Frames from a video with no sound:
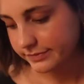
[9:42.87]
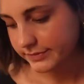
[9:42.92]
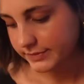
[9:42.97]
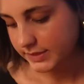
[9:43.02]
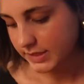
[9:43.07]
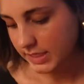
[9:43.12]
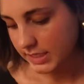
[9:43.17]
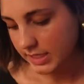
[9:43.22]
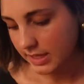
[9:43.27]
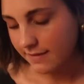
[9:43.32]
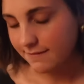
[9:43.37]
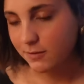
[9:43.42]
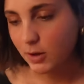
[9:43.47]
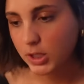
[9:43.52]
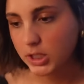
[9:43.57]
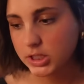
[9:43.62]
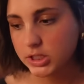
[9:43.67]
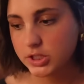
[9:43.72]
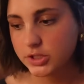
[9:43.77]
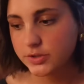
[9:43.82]
I
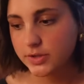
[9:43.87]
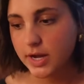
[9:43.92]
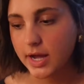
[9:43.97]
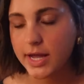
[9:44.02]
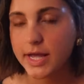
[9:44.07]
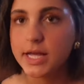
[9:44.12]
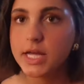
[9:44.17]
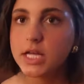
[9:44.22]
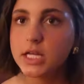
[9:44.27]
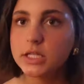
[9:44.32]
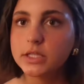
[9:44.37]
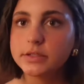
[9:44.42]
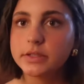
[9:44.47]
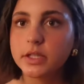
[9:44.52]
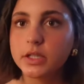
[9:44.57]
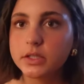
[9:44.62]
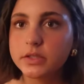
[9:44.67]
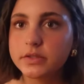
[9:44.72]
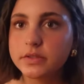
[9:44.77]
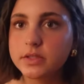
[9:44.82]
wanted to try it and it
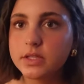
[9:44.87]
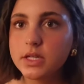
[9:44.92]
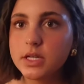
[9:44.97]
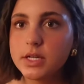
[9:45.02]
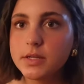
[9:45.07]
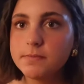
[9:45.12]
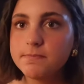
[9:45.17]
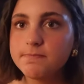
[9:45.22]
looks good.